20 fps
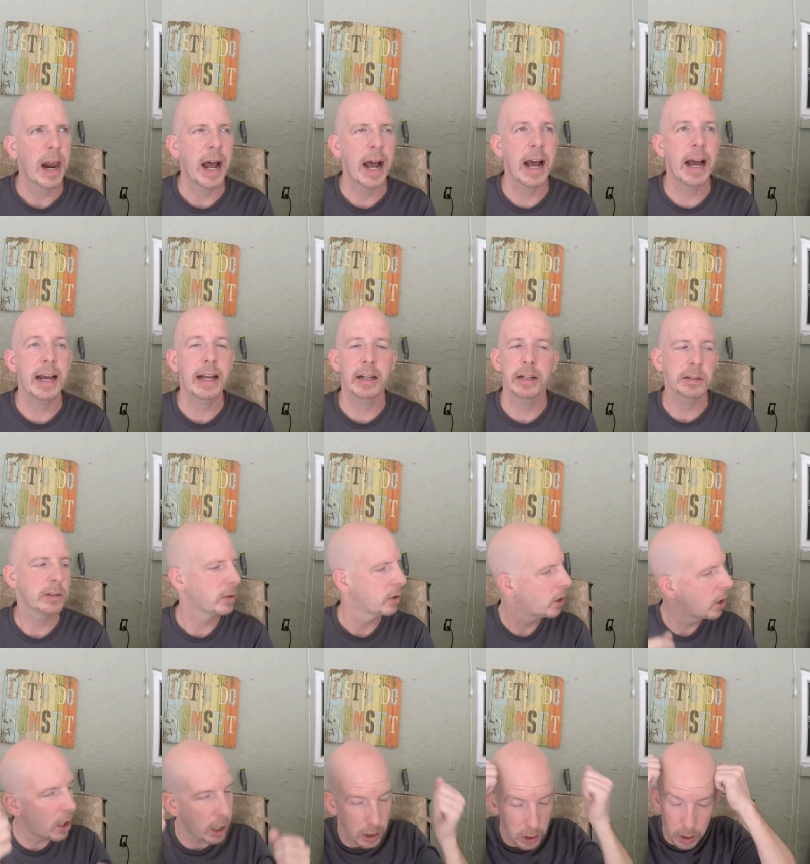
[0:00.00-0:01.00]
I
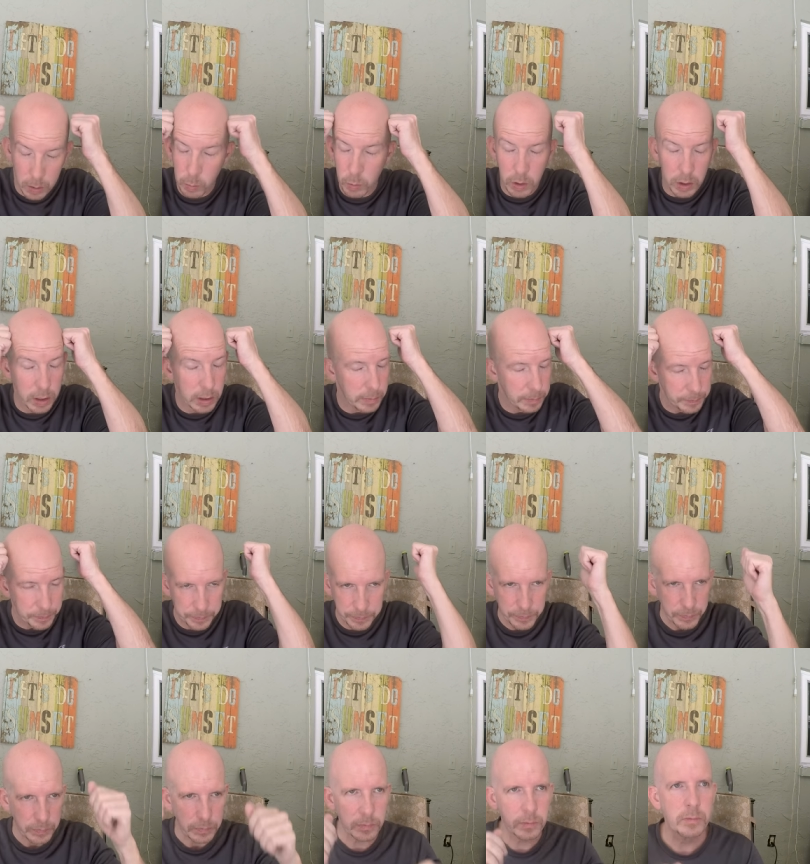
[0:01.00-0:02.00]
knock on wood.
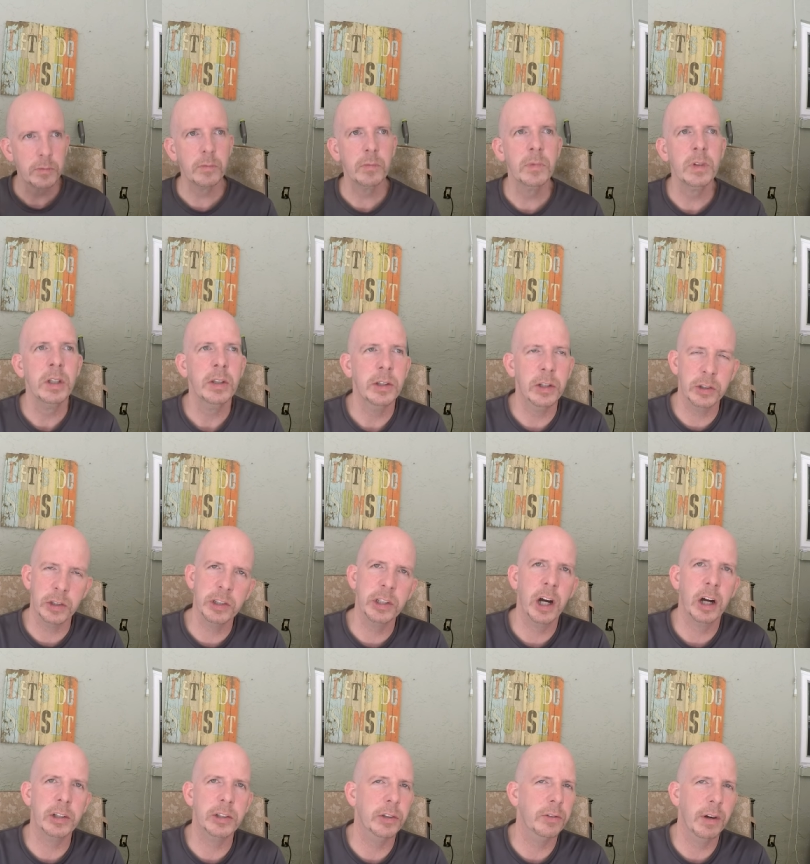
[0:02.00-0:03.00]
There's a
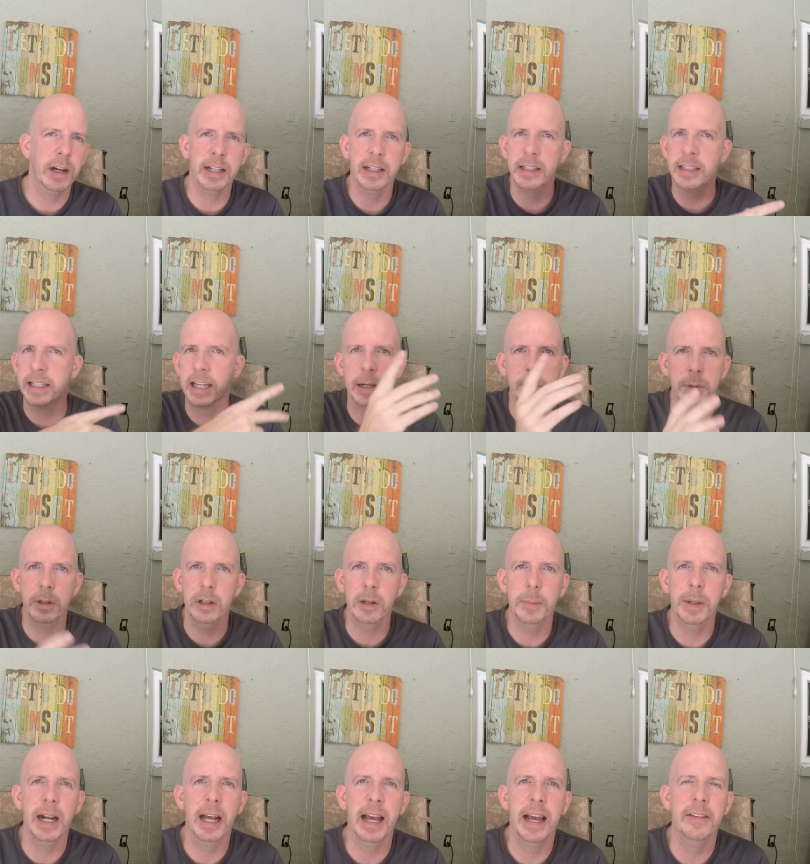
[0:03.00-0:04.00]
doctor right in Kamala,
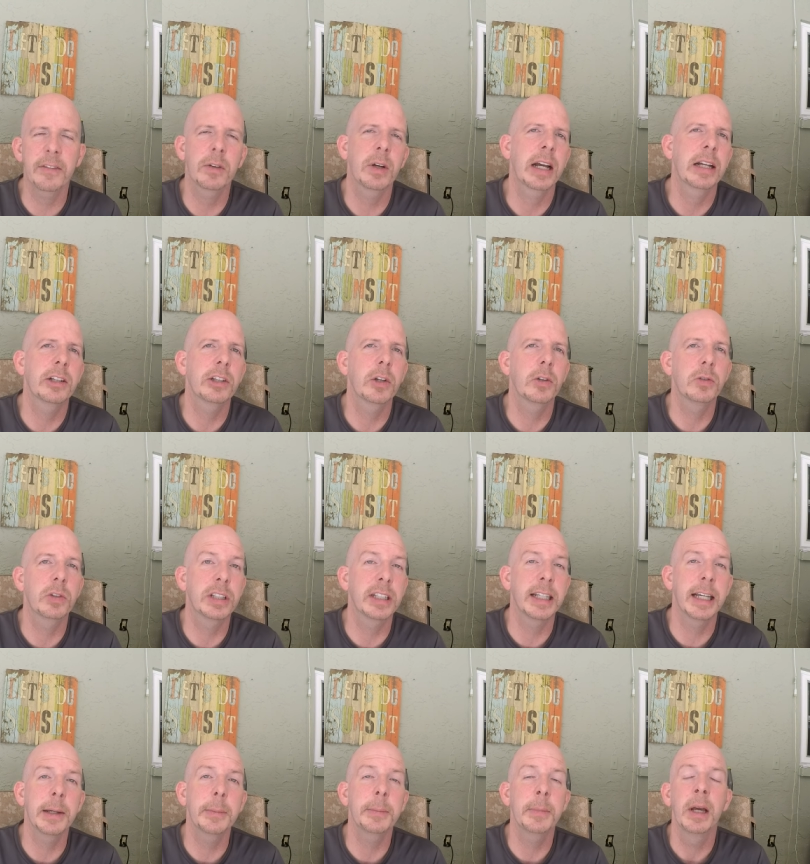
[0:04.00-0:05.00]
but I haven't had to go see
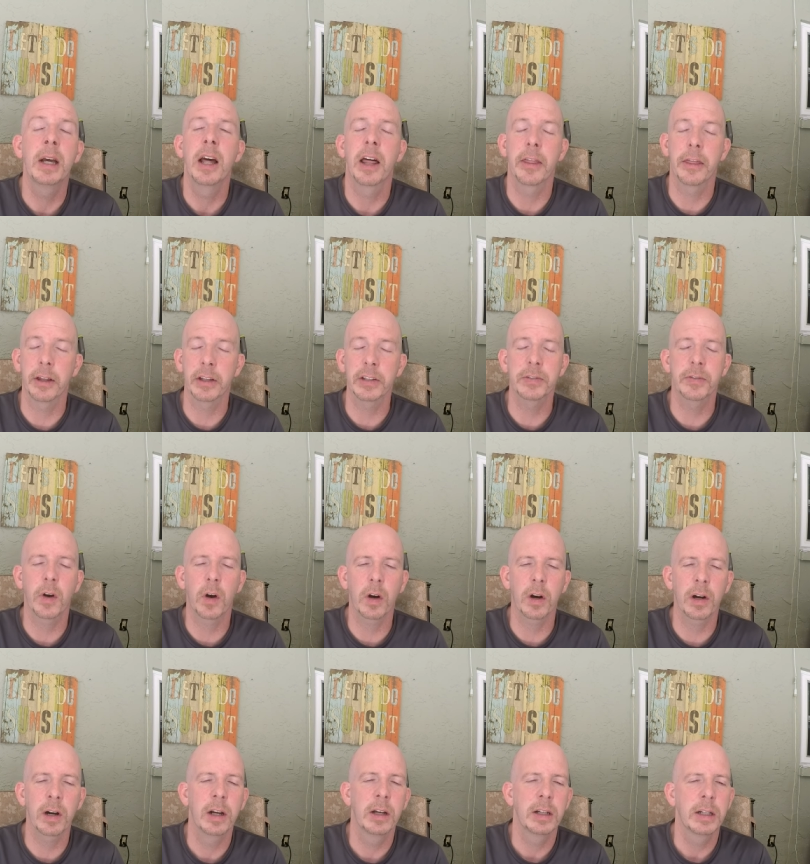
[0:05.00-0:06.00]
him thus
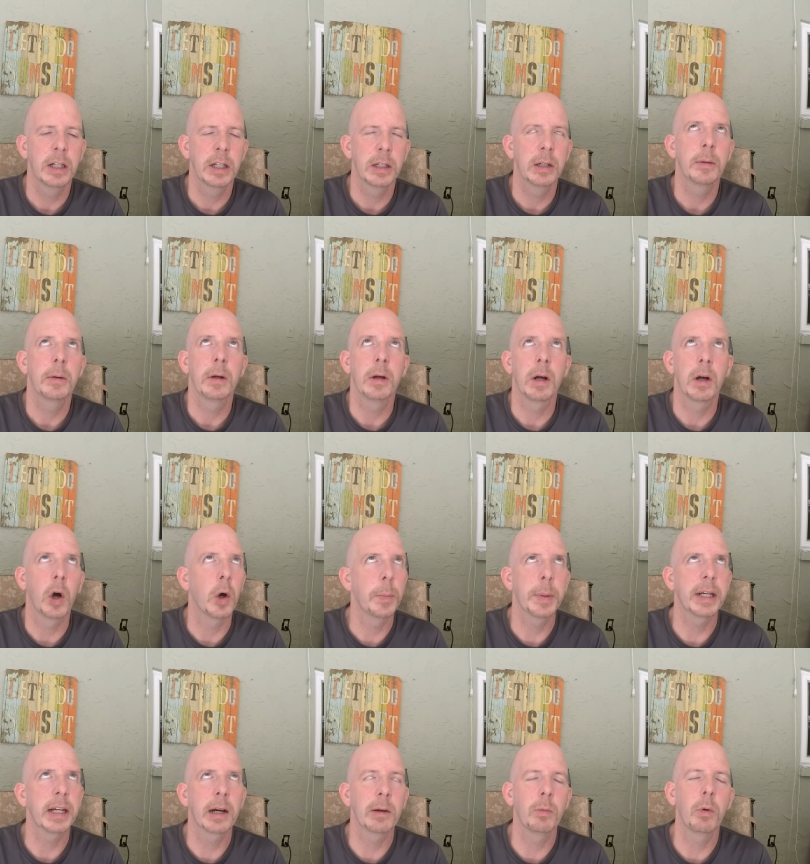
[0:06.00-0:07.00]
far.
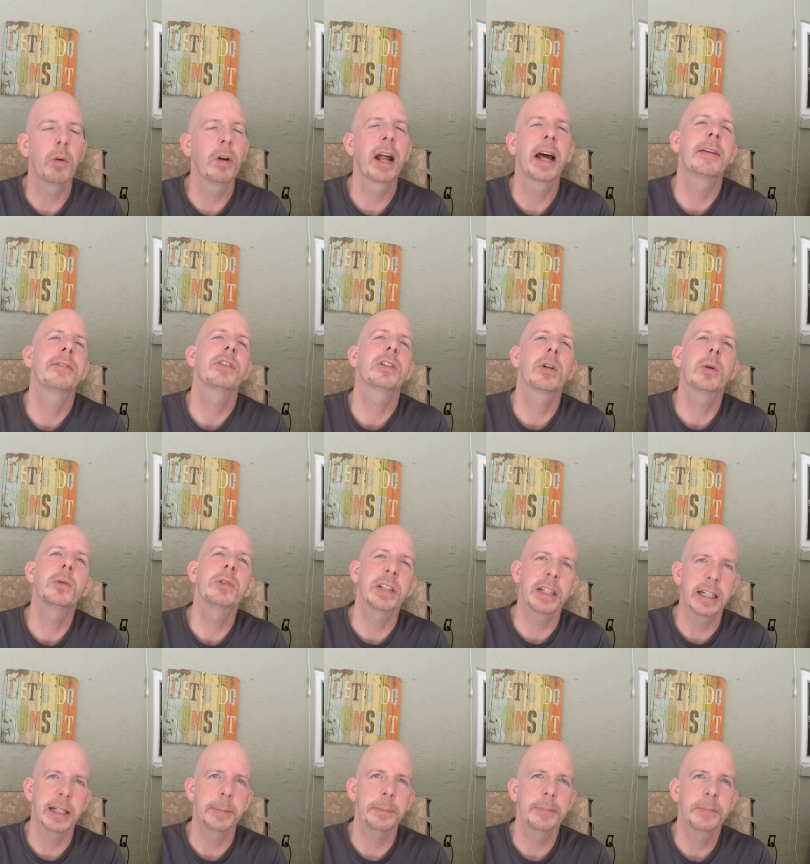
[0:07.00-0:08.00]
Hoping I won't have to go see
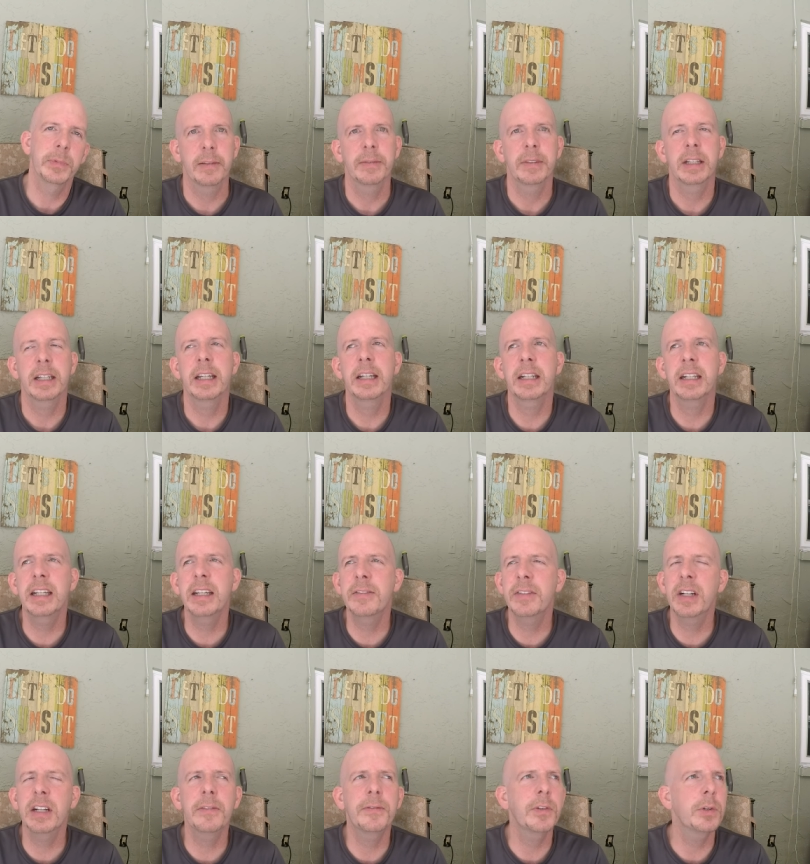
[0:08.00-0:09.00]
him. And
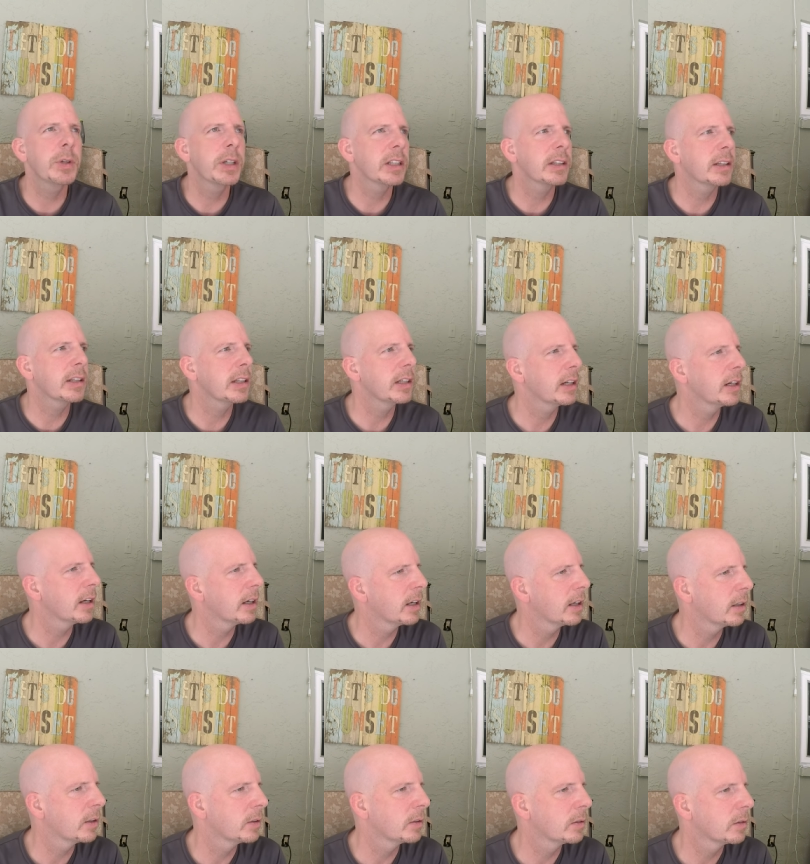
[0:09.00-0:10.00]
even if you get the
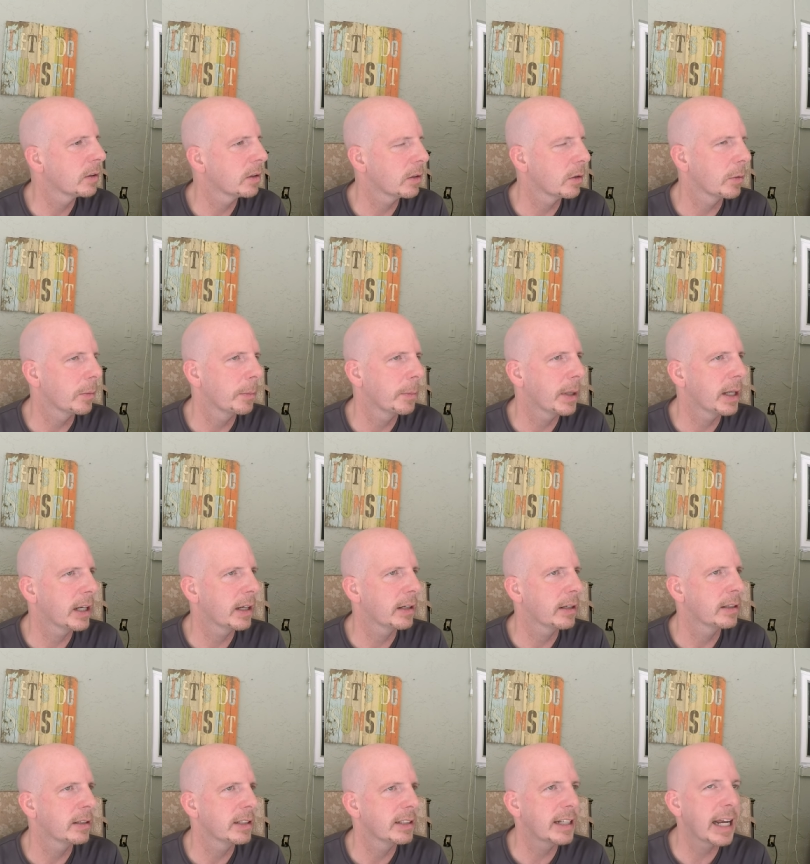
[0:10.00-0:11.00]
uh, oh man,
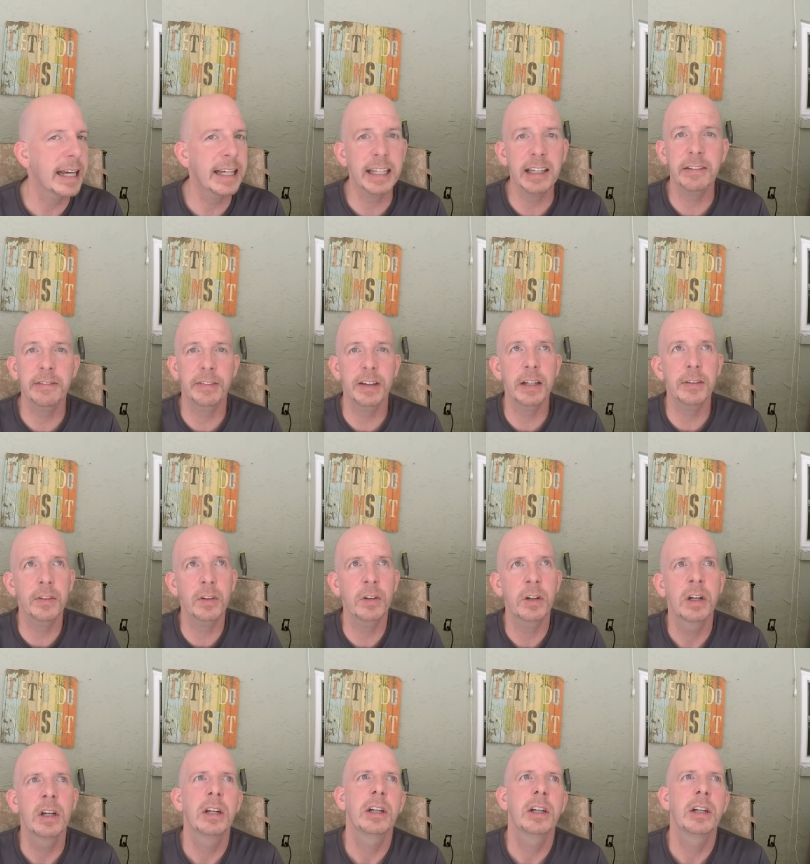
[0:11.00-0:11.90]
dengue fever,